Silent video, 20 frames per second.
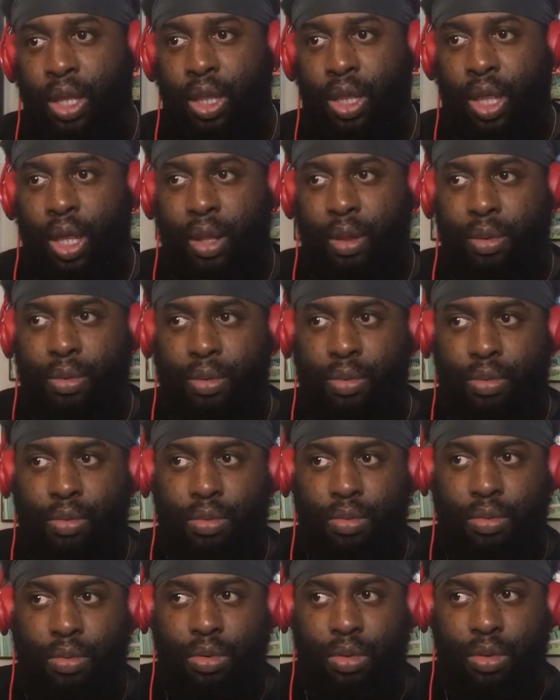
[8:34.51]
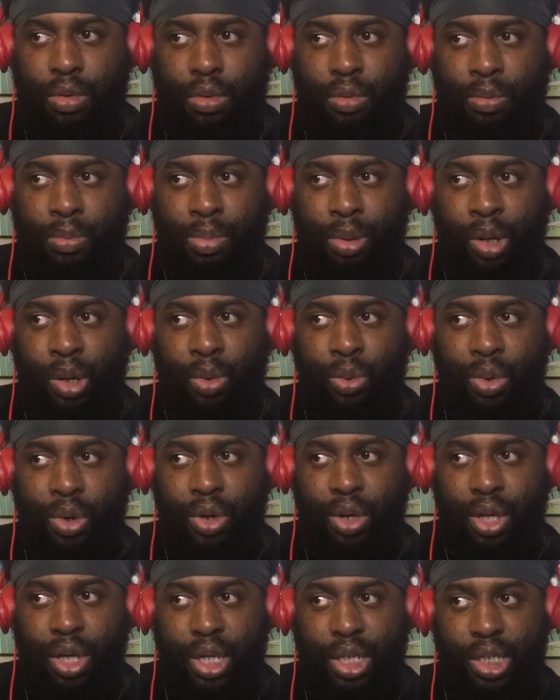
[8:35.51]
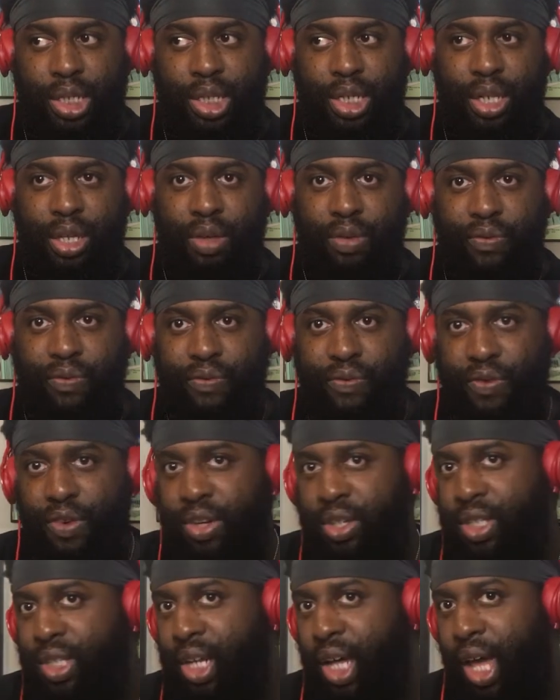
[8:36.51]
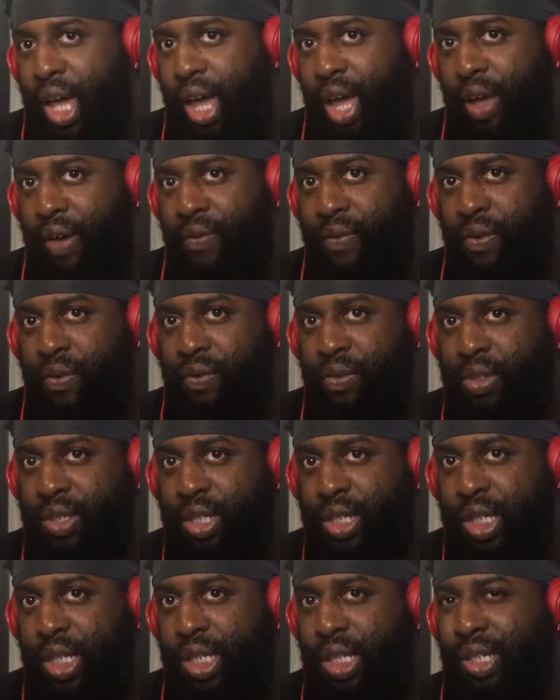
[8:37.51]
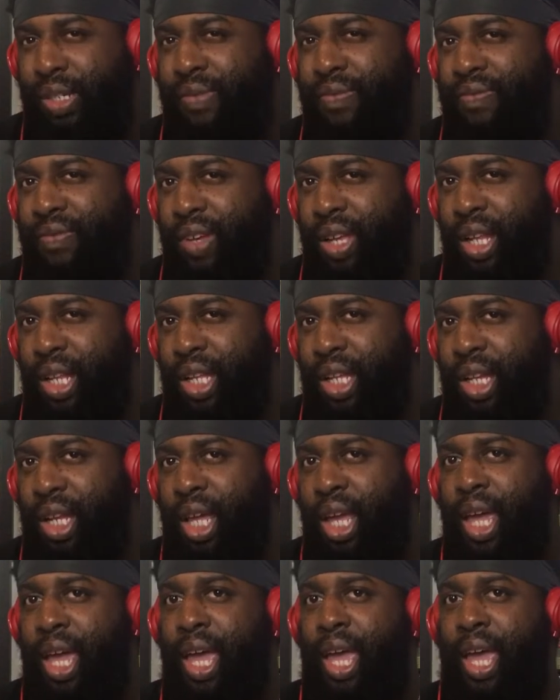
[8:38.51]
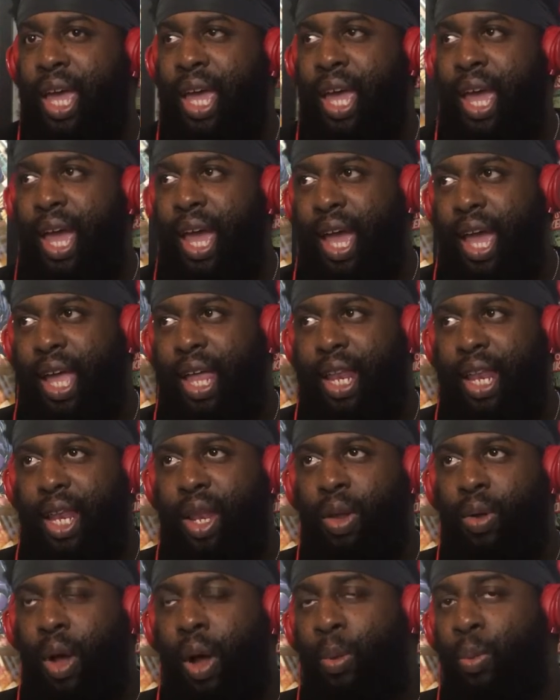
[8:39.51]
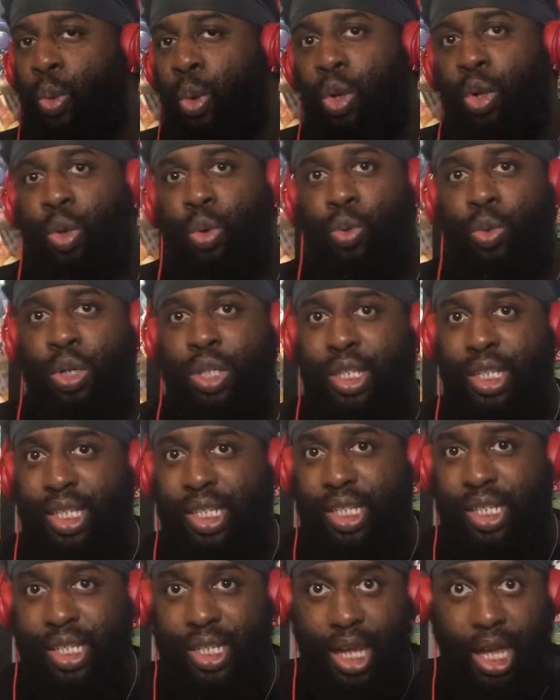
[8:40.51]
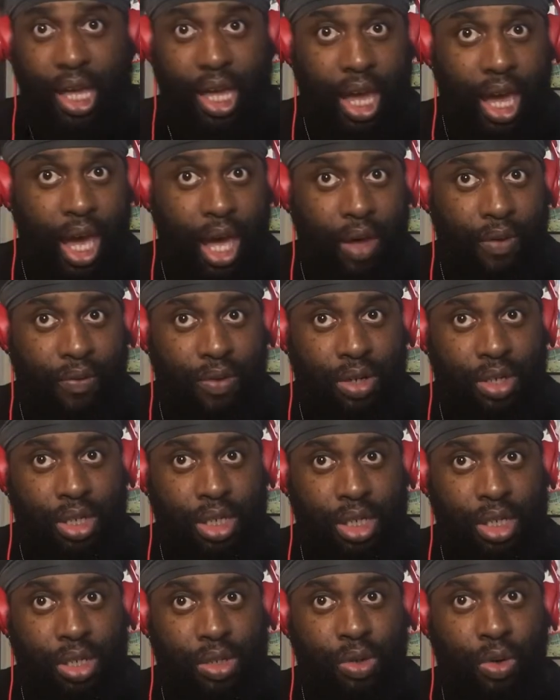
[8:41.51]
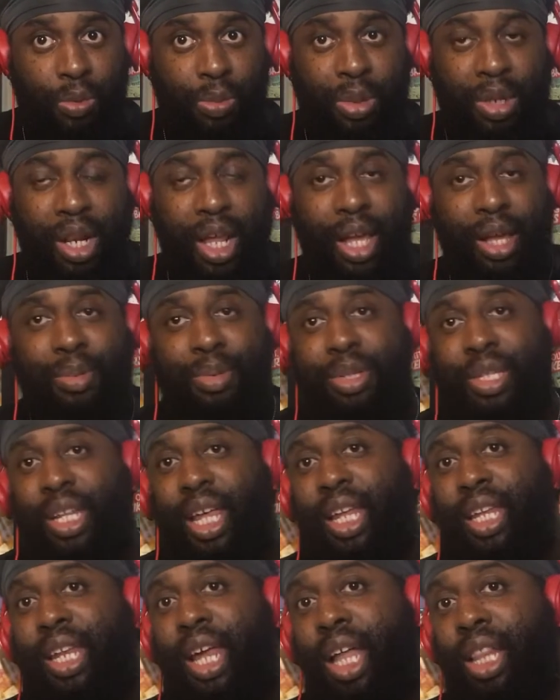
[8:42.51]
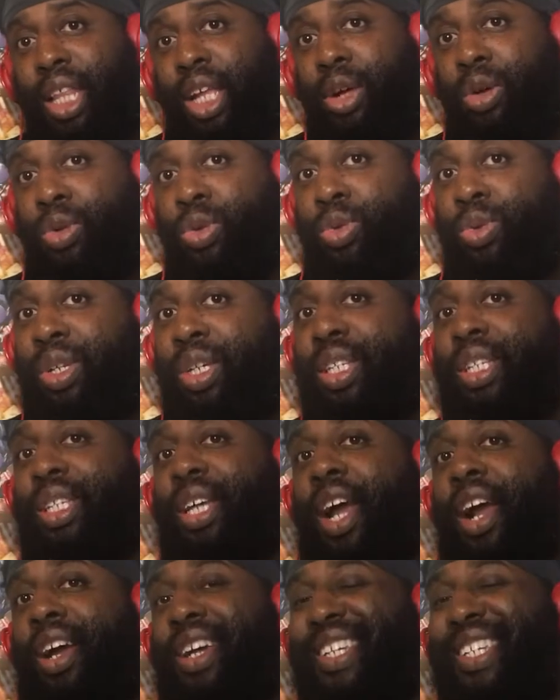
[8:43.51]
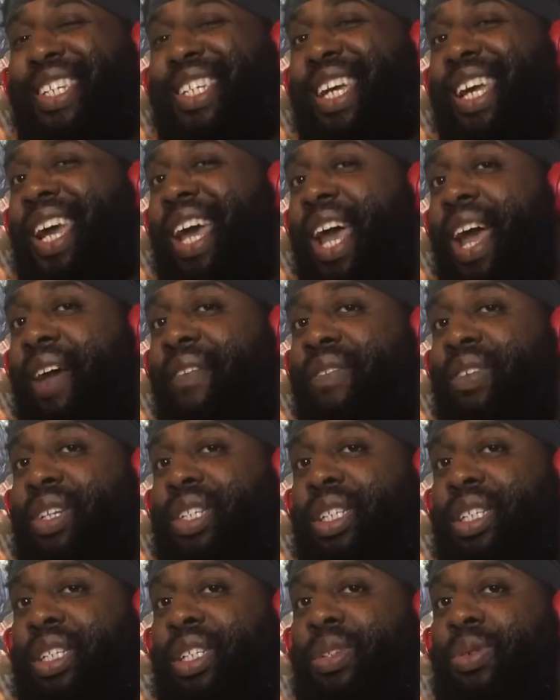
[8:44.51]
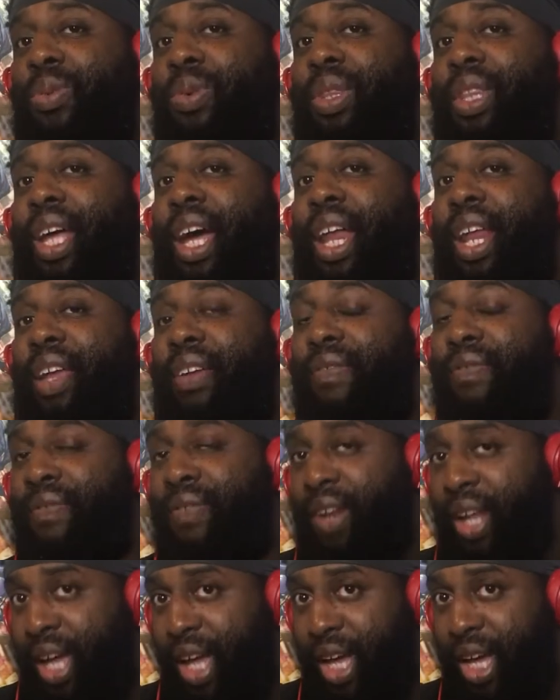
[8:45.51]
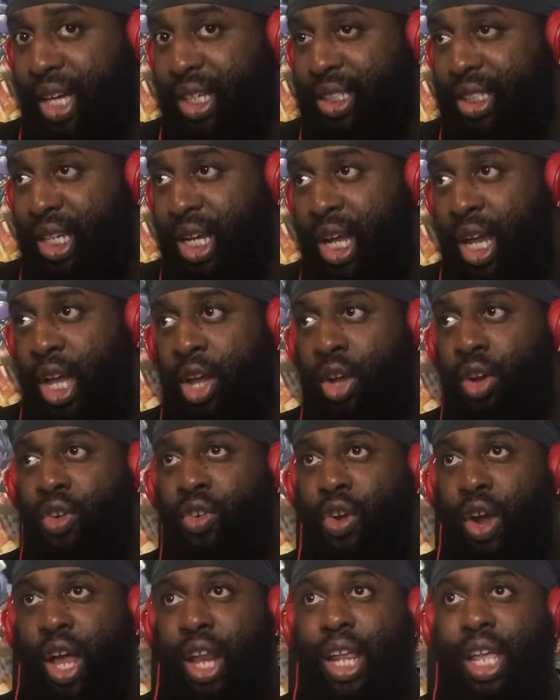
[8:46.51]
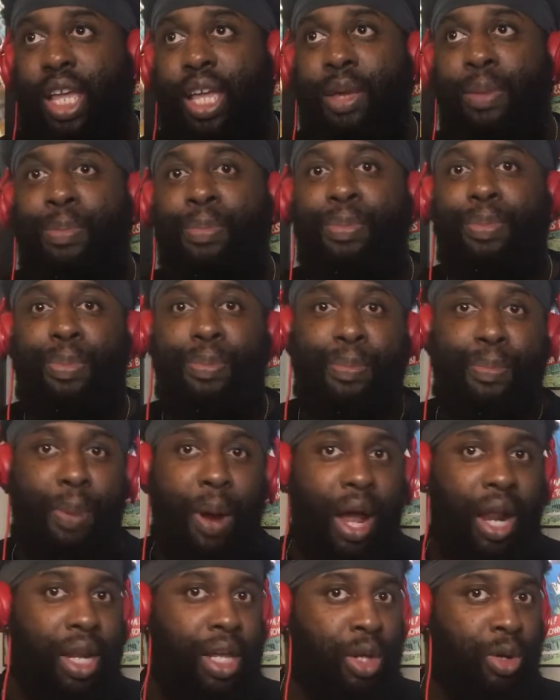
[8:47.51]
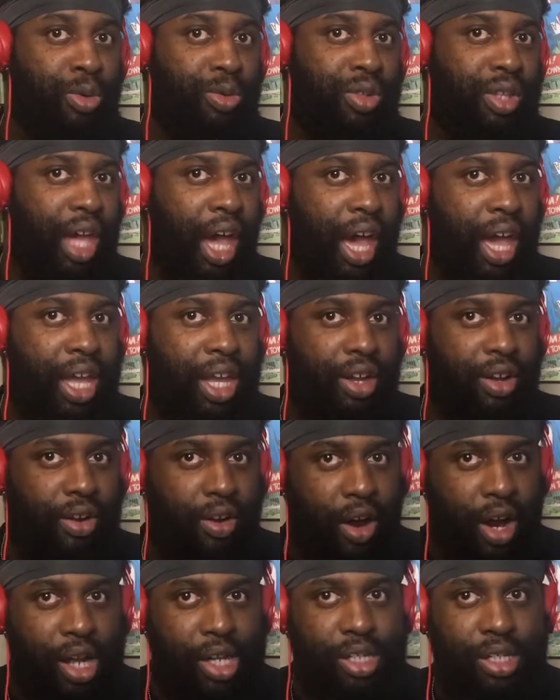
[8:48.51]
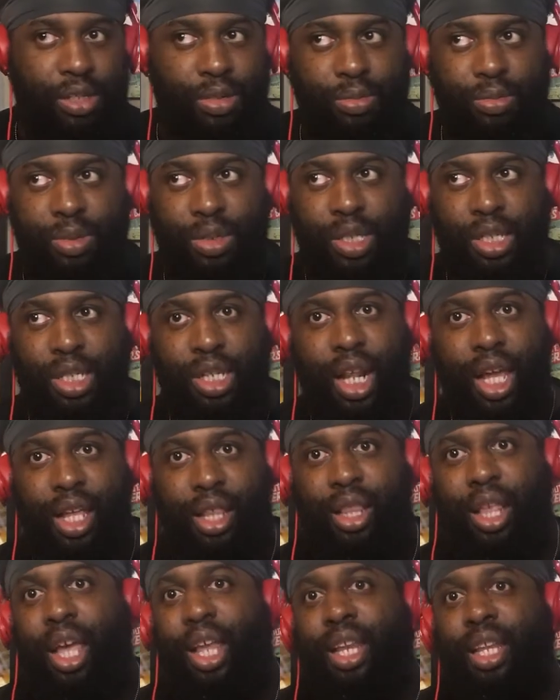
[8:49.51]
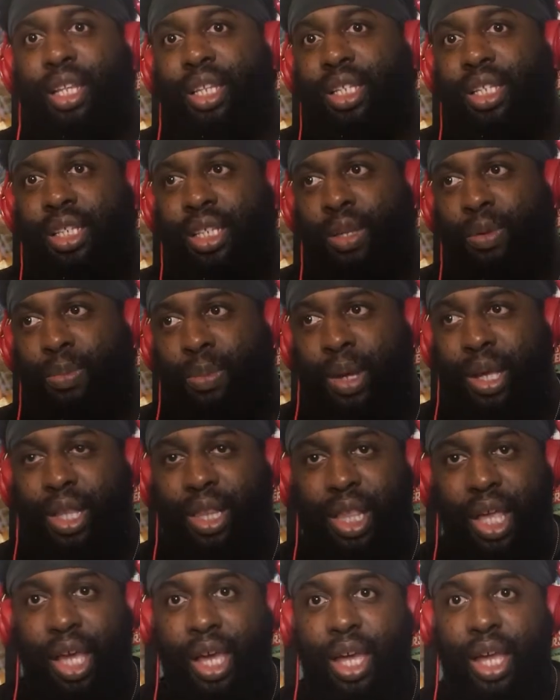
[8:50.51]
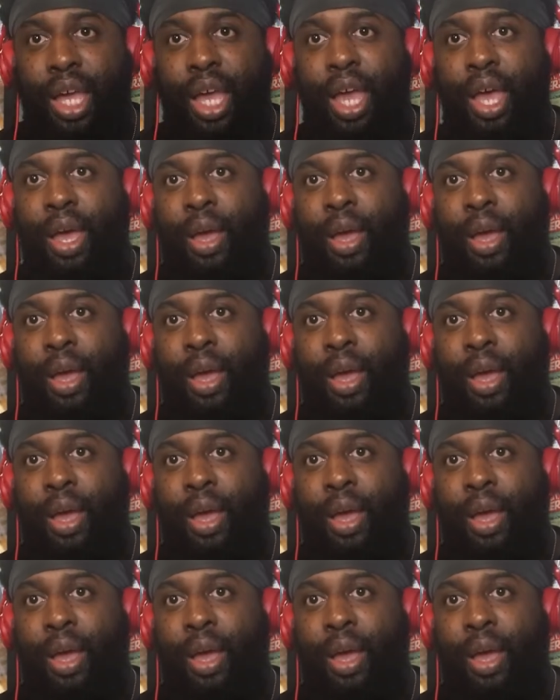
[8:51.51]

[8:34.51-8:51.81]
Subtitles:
that Bloodwork is the first half of the season villain, and I wonder what the second half of the season will be like, because I doubt they're gonna do the entire second half of the season without a Flash. Granted, he probably gonna die in crisis, because like that is the big thing.